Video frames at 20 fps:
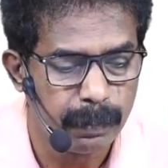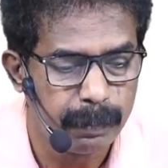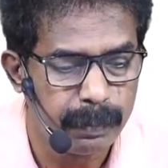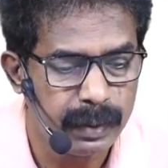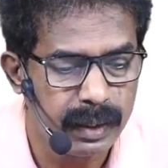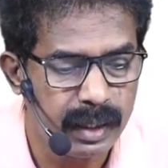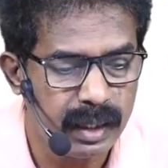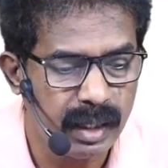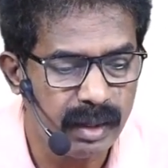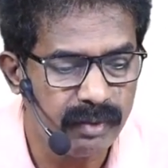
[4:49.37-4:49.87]

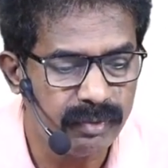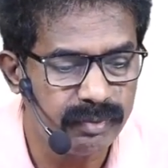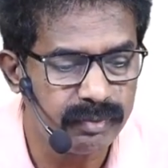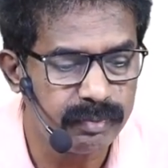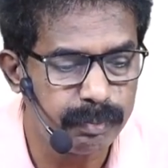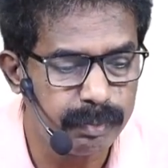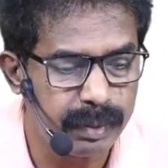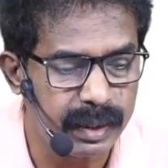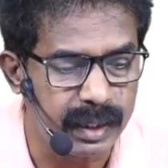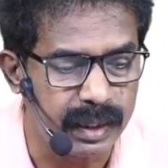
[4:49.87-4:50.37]
P
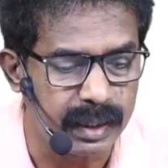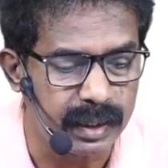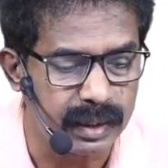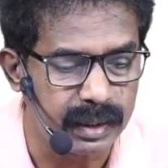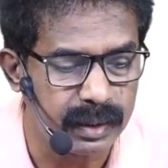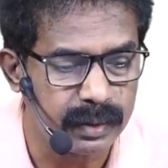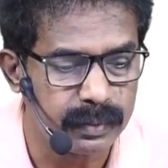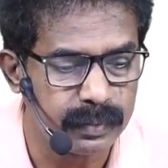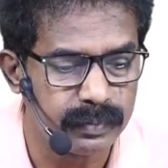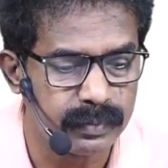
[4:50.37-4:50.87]
of B,
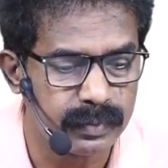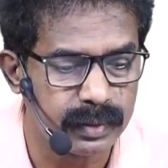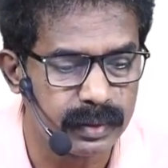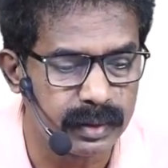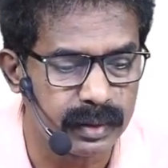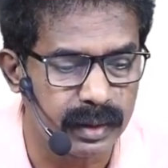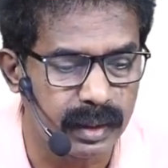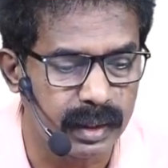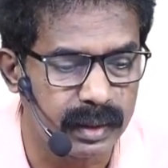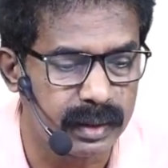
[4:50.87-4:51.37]

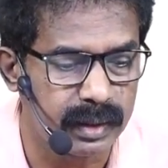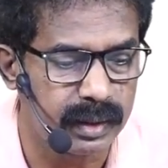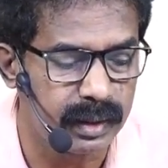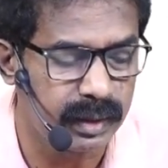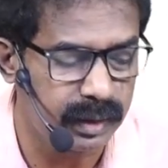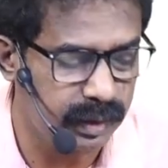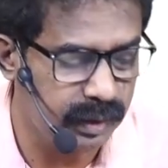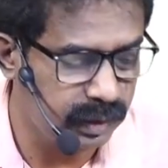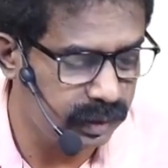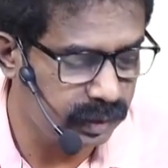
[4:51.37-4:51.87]
that
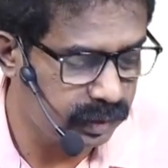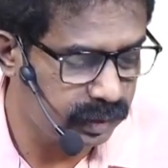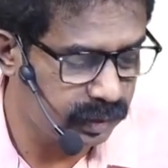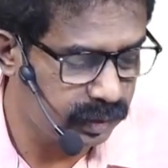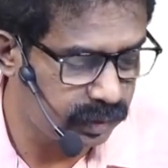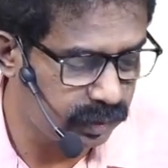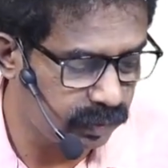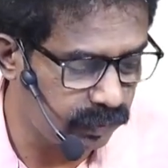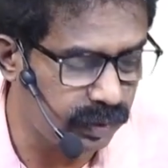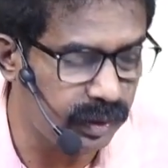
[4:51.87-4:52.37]

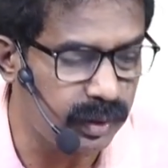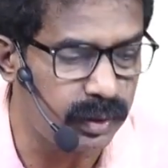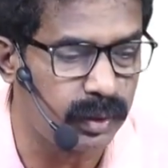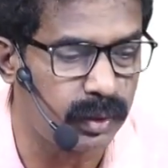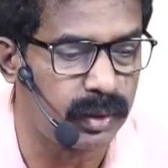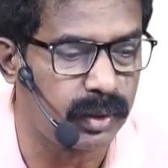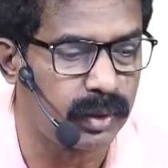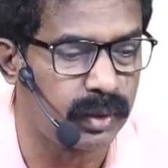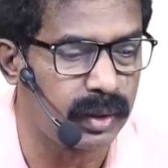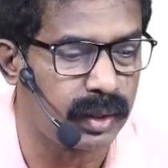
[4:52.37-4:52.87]
is, we
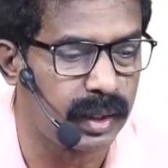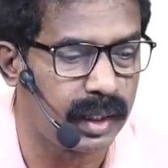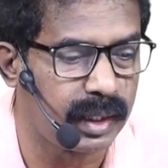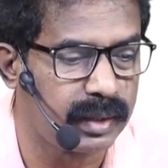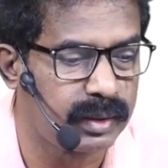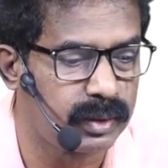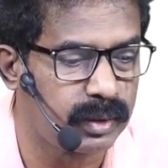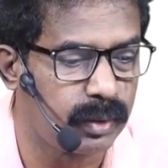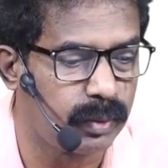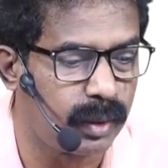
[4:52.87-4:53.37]
don't know,
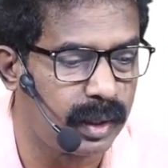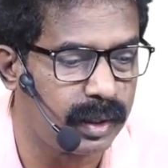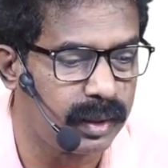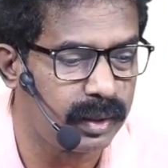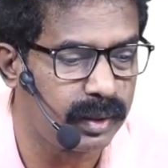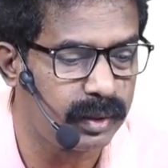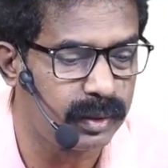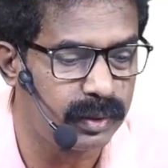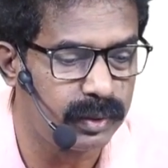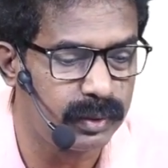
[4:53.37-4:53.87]
right? So what do
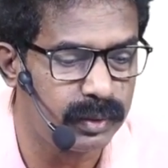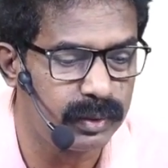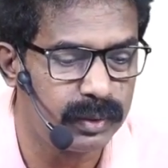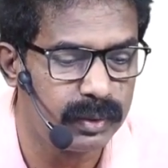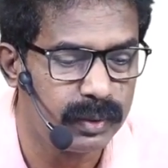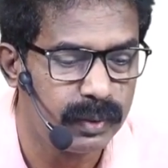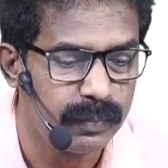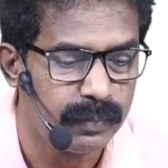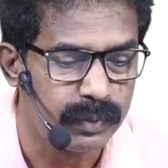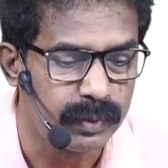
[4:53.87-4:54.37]
you do?